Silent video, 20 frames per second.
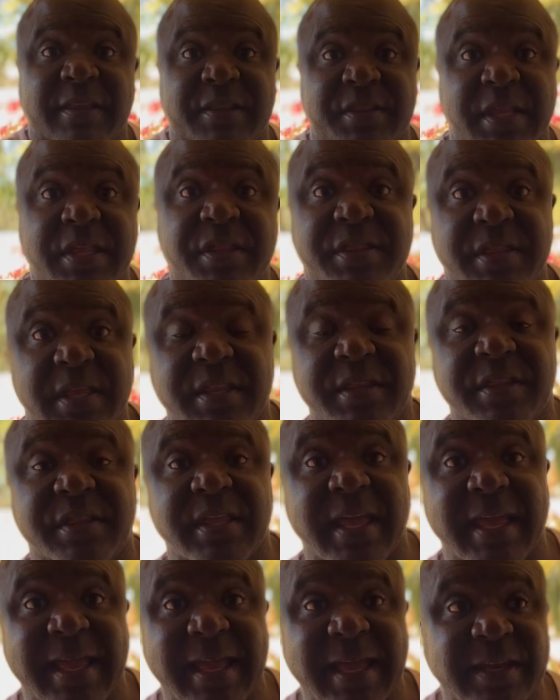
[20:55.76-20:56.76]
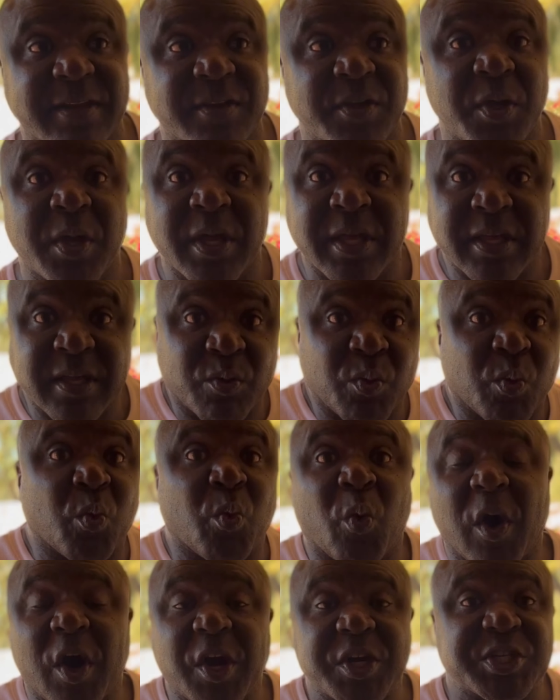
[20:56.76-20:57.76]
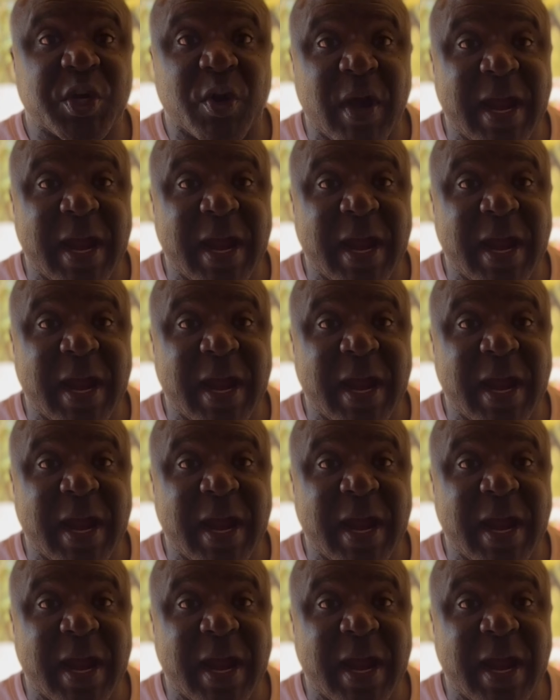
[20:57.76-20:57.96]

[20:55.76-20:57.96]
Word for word: these scents and wash your